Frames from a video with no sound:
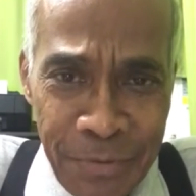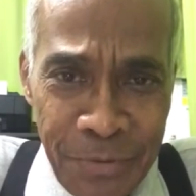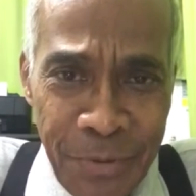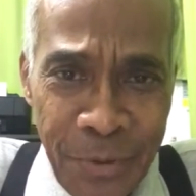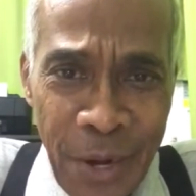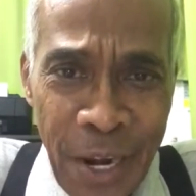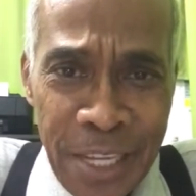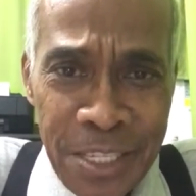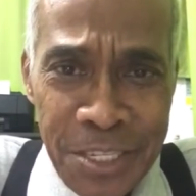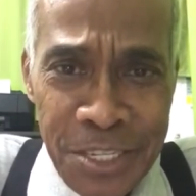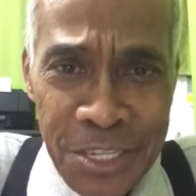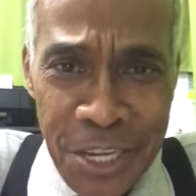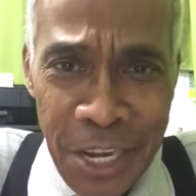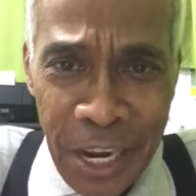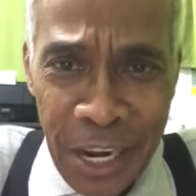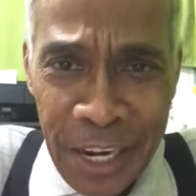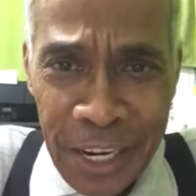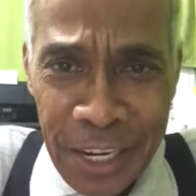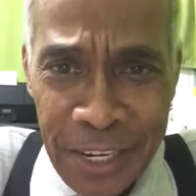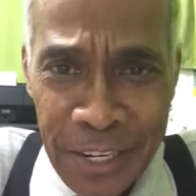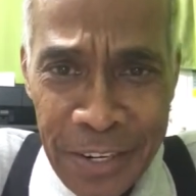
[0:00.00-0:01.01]
friends
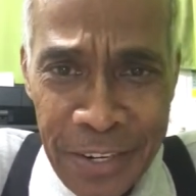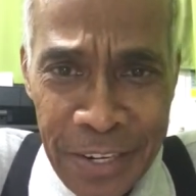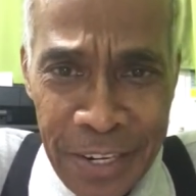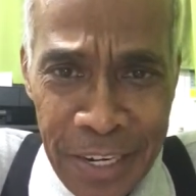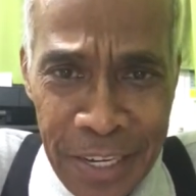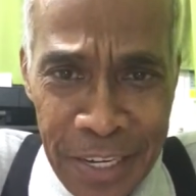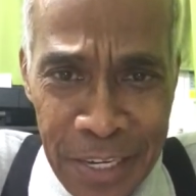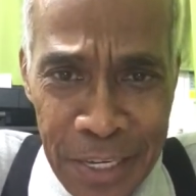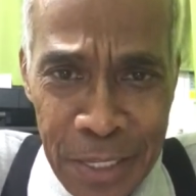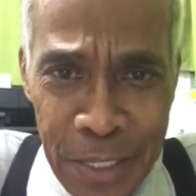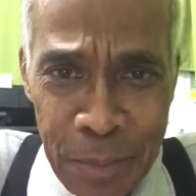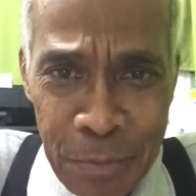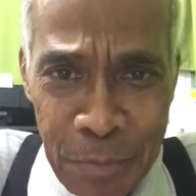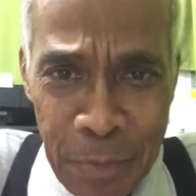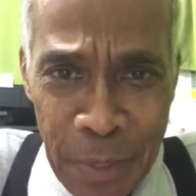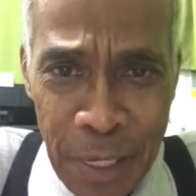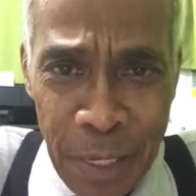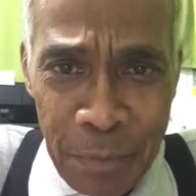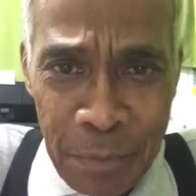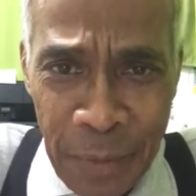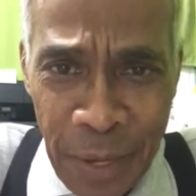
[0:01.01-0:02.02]
here in the
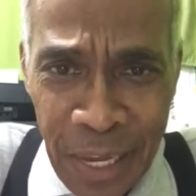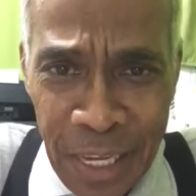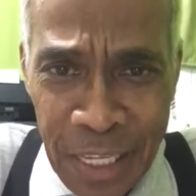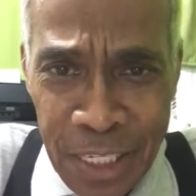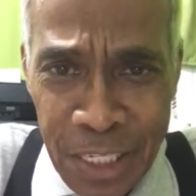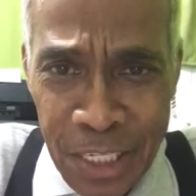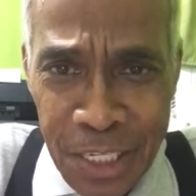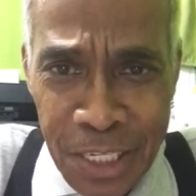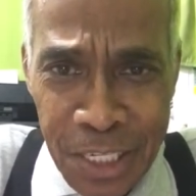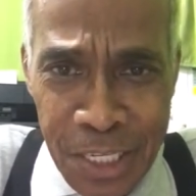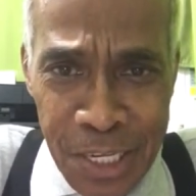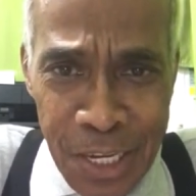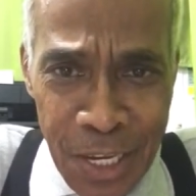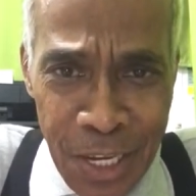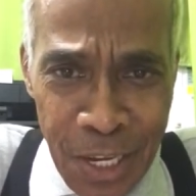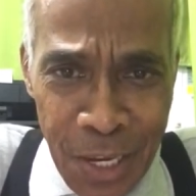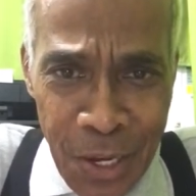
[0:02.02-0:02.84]
Philippines,